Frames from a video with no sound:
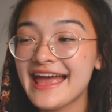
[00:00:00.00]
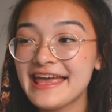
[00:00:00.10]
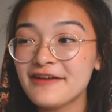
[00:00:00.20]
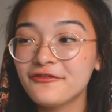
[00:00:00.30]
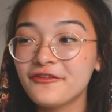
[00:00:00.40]

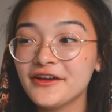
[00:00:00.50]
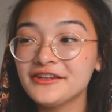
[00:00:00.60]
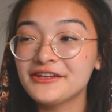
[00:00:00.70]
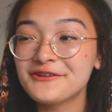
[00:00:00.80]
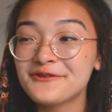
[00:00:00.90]
if
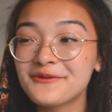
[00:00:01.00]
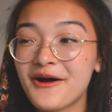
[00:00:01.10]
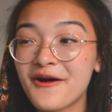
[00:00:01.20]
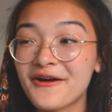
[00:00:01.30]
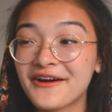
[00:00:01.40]
you
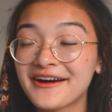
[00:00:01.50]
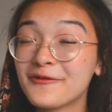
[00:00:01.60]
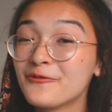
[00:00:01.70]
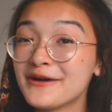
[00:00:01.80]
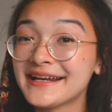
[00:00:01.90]
are
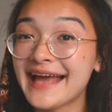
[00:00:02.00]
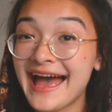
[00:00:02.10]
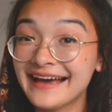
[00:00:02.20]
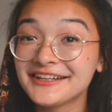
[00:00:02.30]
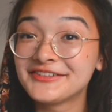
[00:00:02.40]
one
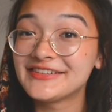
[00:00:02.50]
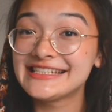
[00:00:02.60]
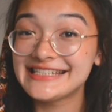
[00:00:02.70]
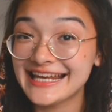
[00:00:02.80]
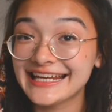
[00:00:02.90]
hell of a
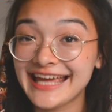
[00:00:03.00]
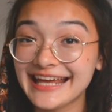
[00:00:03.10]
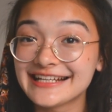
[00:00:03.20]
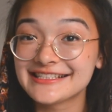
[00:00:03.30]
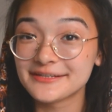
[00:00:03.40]

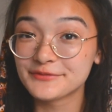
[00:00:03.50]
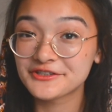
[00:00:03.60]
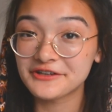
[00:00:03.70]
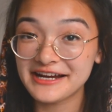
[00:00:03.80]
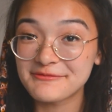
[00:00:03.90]
dedicated
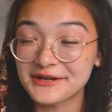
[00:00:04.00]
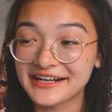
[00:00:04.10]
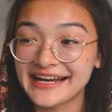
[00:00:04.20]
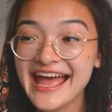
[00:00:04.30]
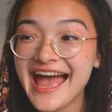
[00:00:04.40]

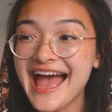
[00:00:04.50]
subscriber